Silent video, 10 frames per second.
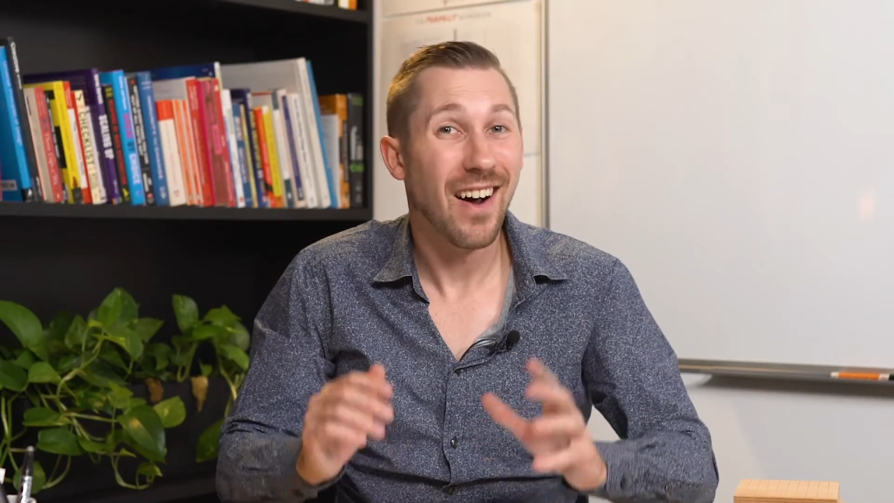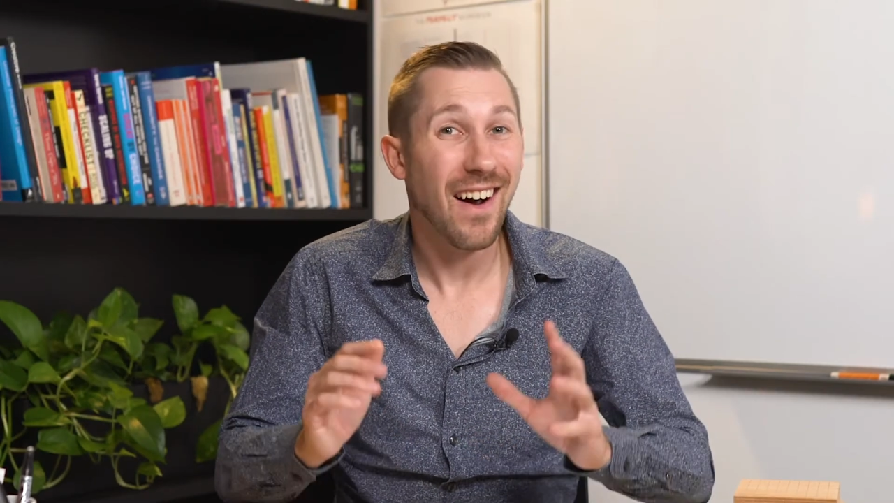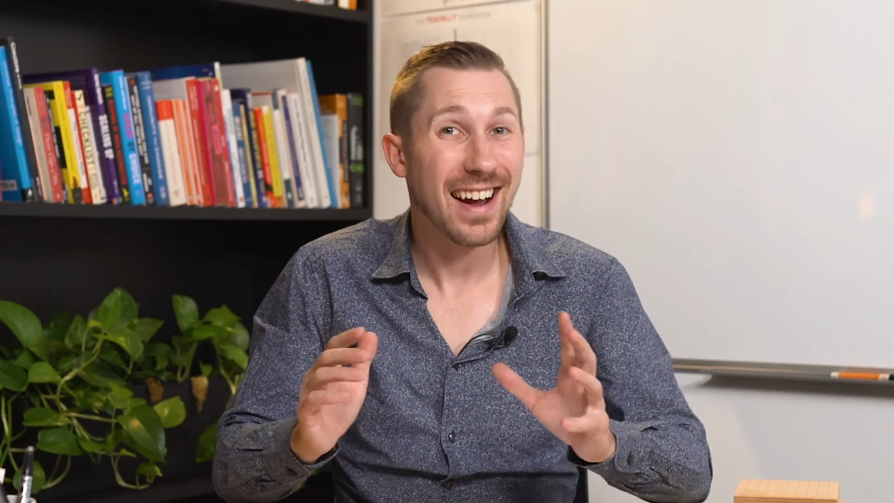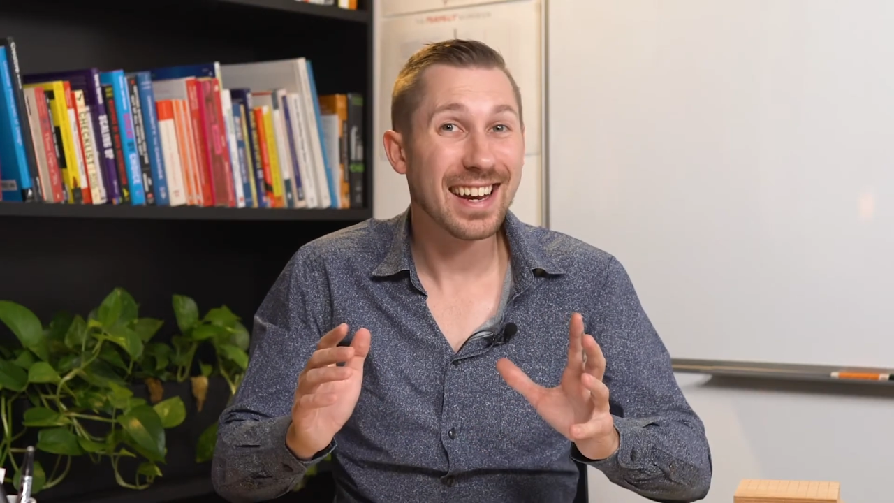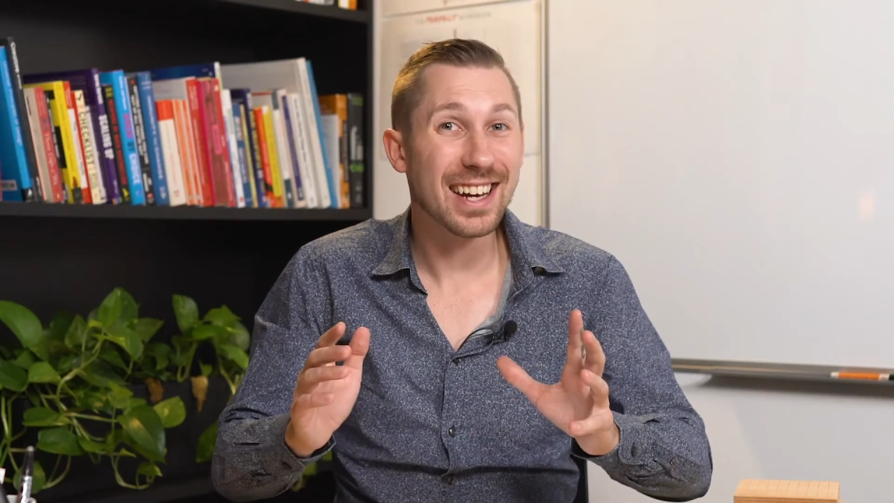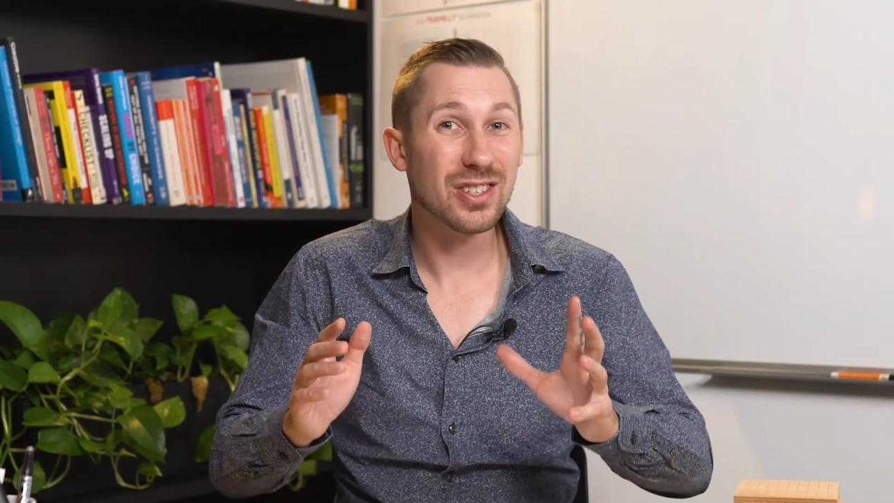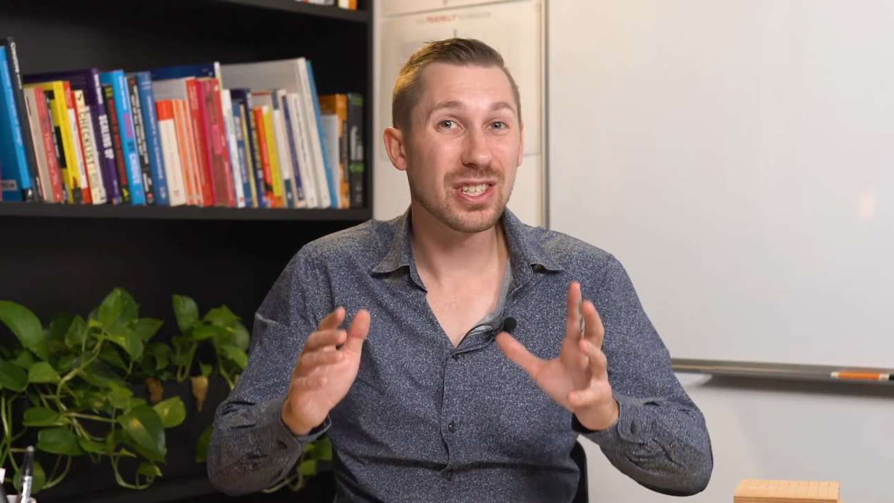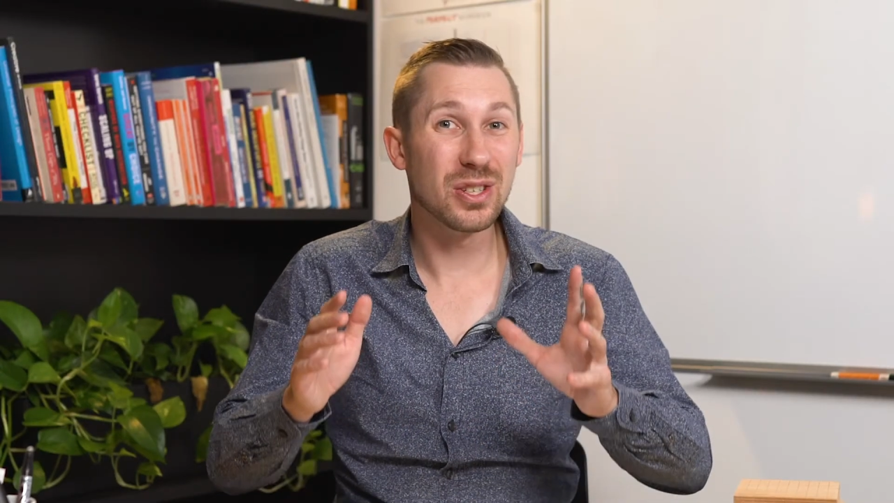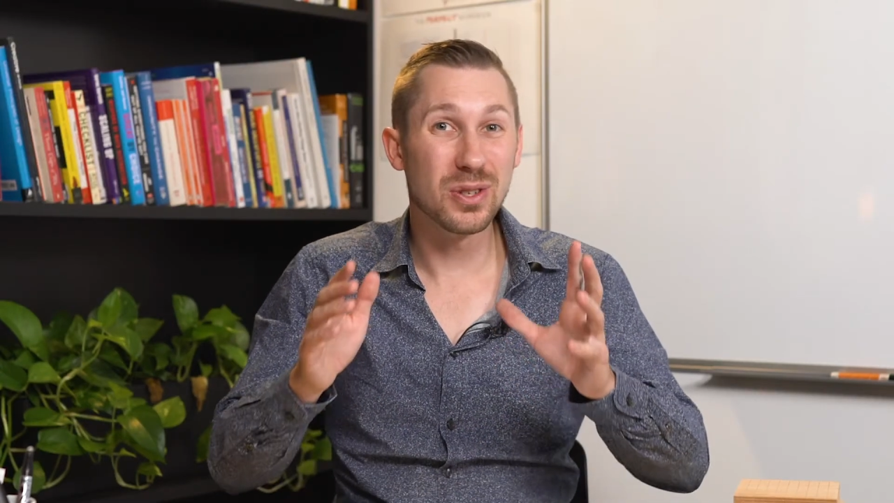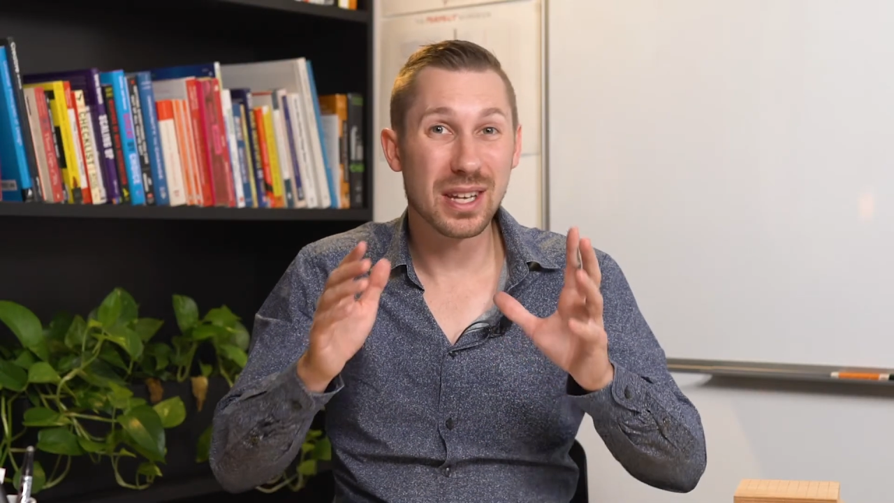I can
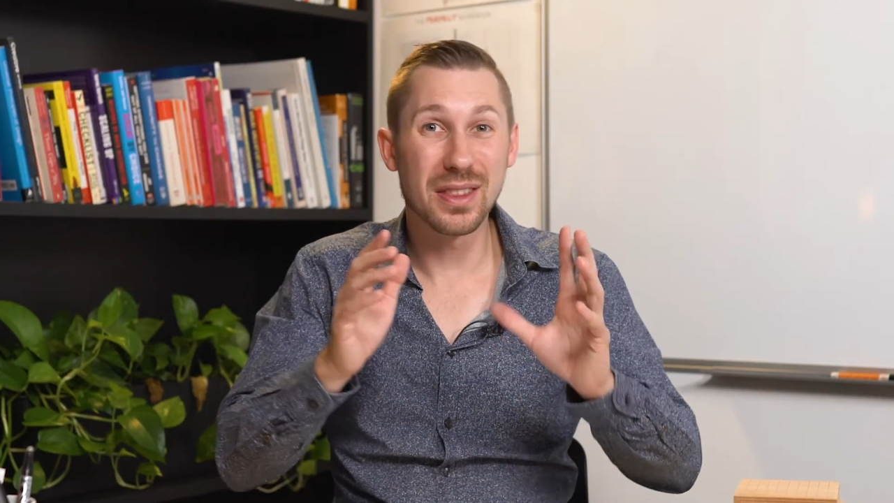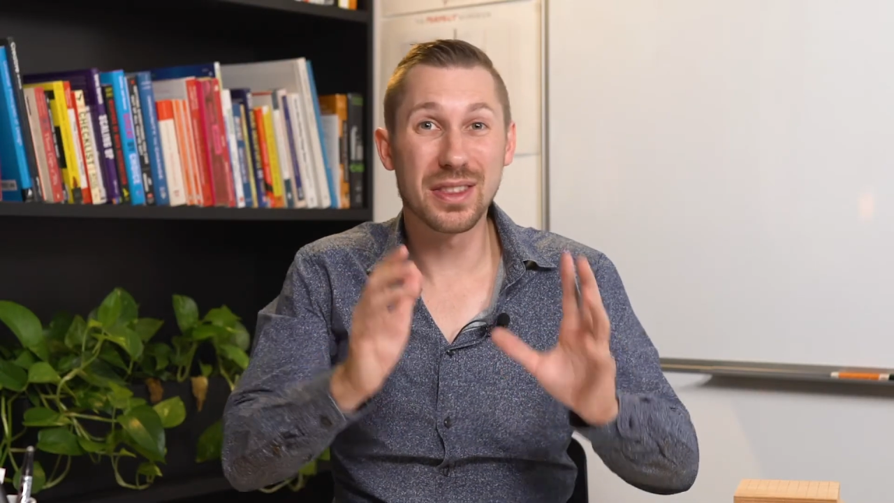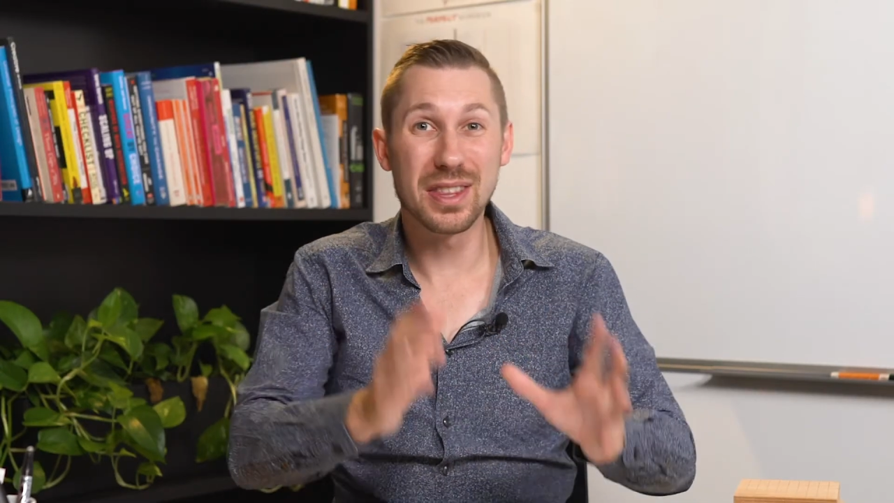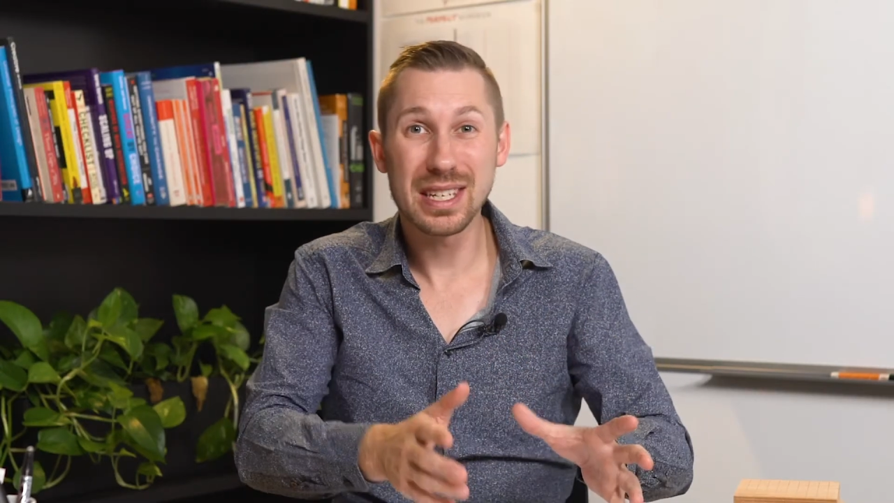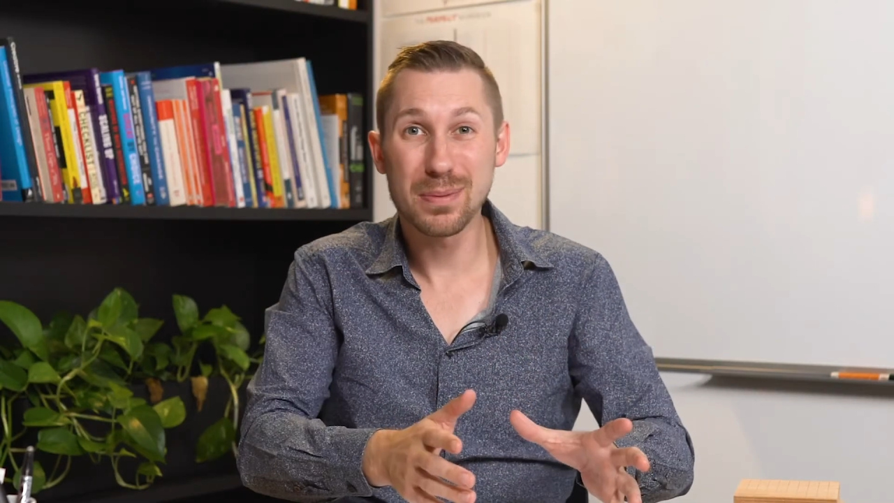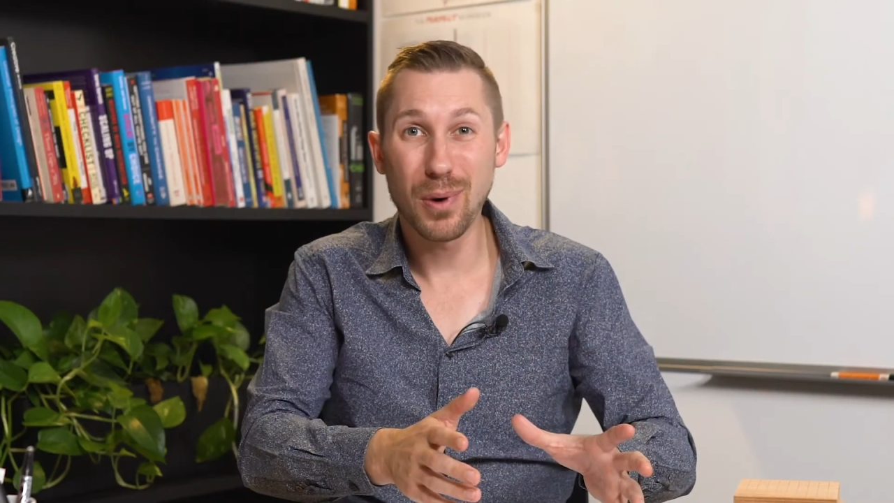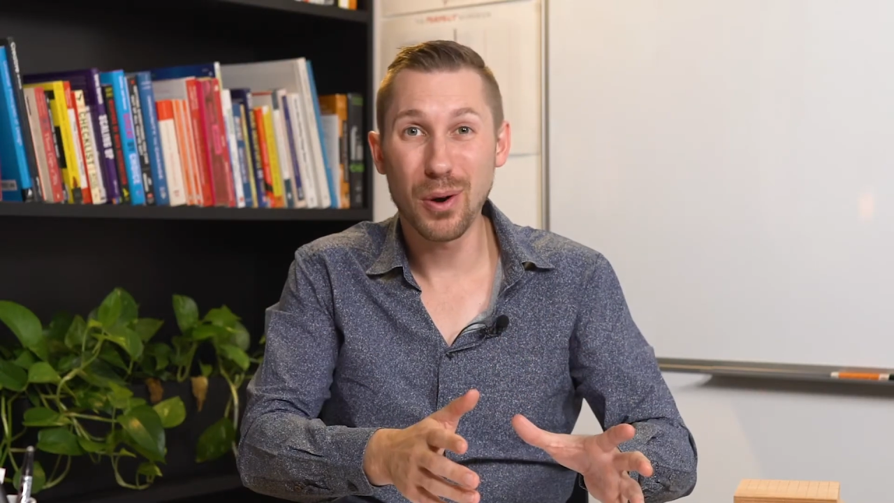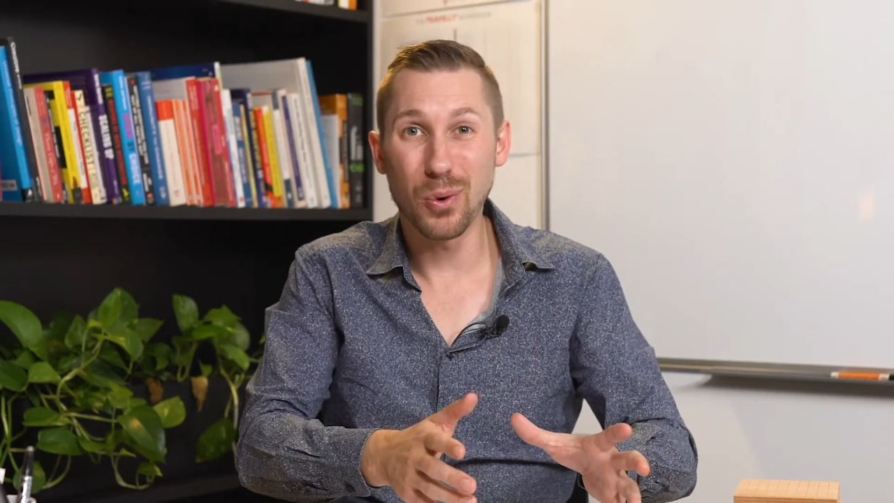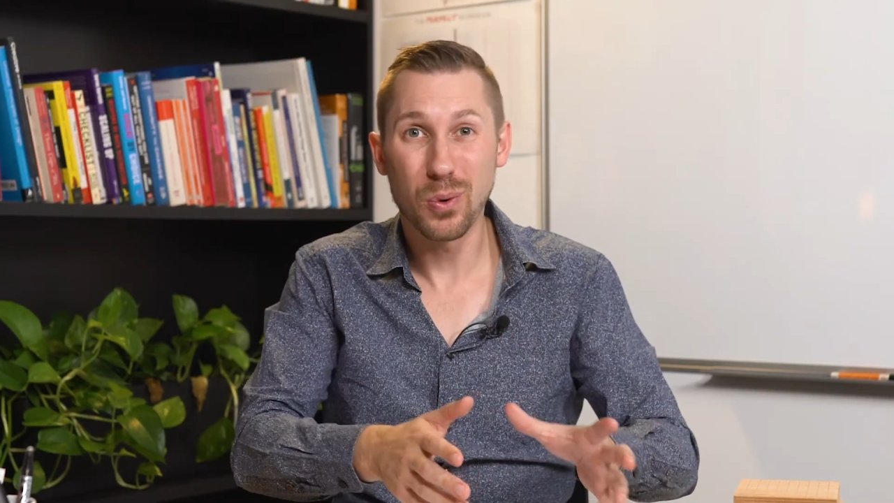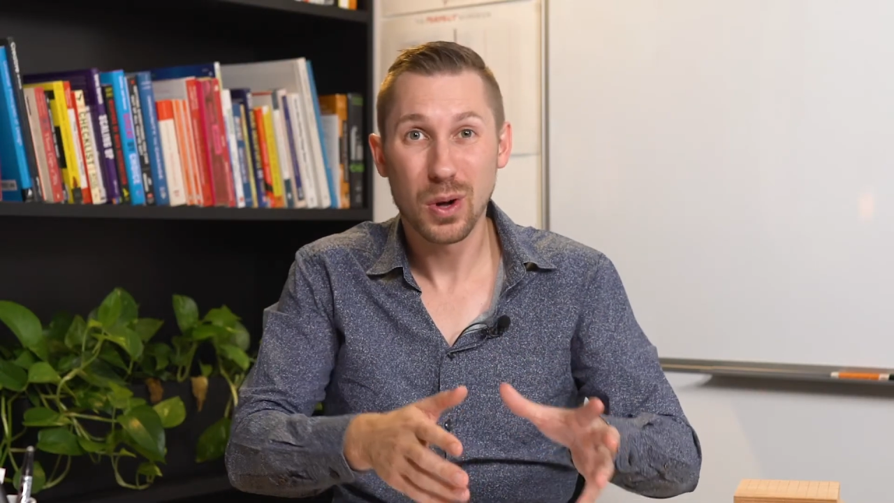actually use this
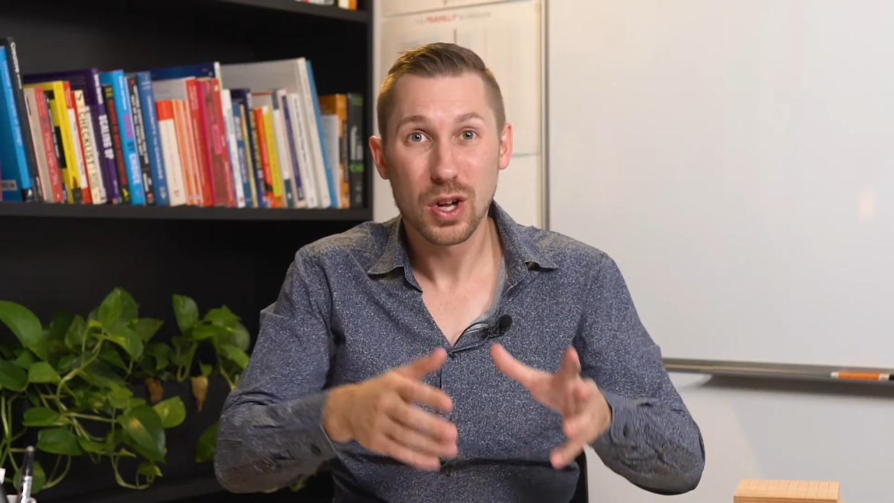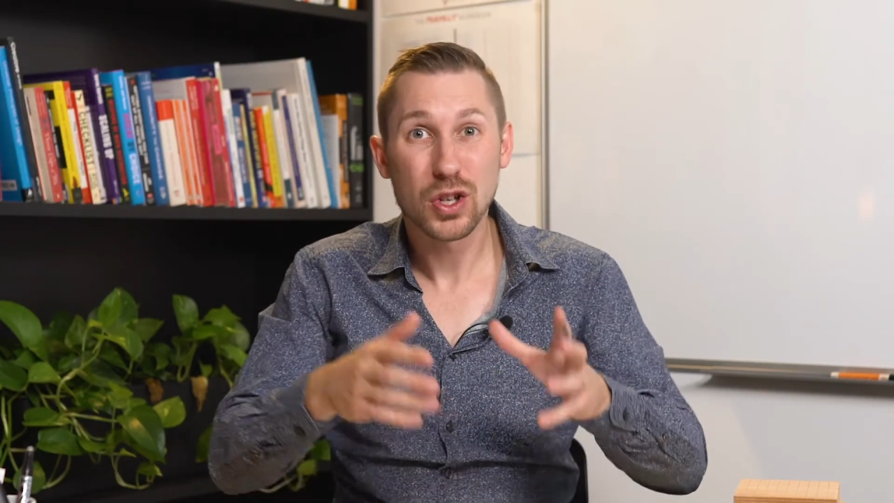model